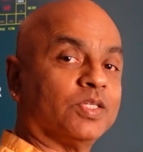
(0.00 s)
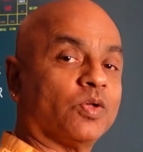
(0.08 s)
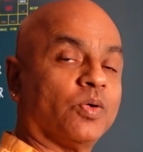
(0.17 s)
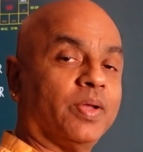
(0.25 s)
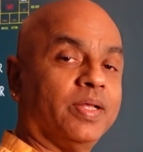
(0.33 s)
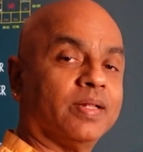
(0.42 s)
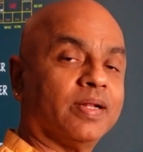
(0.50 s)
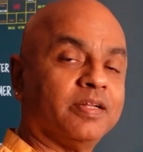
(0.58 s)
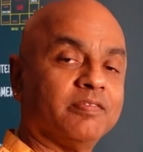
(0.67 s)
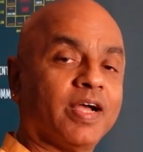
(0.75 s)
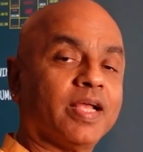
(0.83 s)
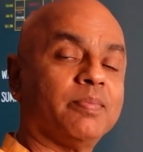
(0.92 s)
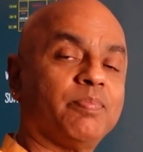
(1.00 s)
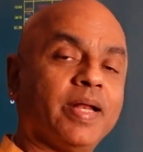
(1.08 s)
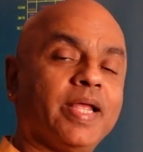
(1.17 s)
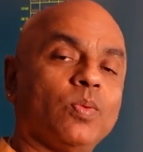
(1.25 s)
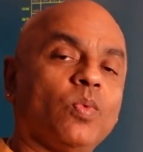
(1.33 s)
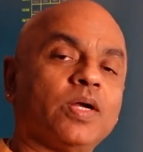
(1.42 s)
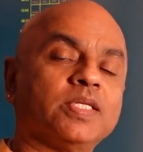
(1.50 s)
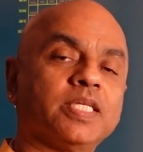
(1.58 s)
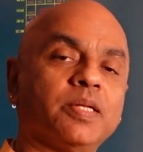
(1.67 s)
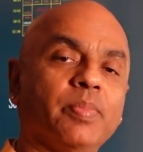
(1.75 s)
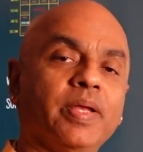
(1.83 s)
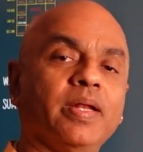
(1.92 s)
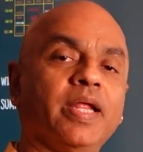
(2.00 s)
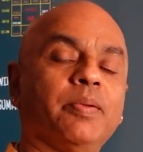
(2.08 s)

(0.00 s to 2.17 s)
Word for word: So in the divine plane, what does it mean?